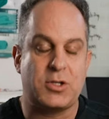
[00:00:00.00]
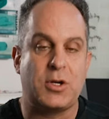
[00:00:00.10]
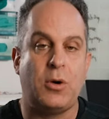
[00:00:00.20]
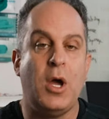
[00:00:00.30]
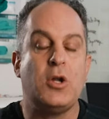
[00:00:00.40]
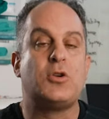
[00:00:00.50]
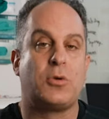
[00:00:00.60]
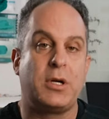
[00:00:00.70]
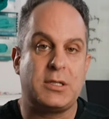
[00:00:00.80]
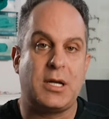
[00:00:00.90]
So
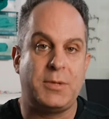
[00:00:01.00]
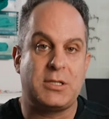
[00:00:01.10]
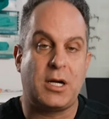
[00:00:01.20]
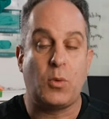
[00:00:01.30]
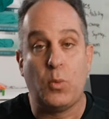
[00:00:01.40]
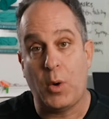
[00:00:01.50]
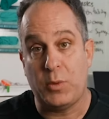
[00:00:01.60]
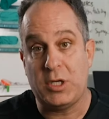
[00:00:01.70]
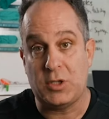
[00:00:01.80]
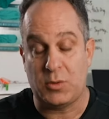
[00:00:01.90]
during a tummy tuck, what
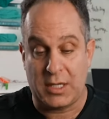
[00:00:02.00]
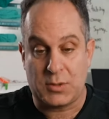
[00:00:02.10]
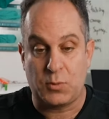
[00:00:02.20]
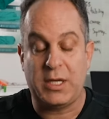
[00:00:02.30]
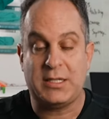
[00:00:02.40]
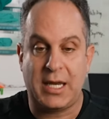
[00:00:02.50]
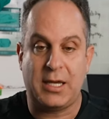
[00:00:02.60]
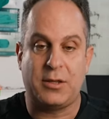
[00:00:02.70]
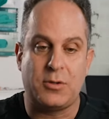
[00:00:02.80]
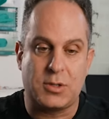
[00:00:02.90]
we do is we
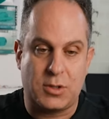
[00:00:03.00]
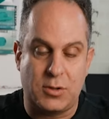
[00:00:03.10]
take those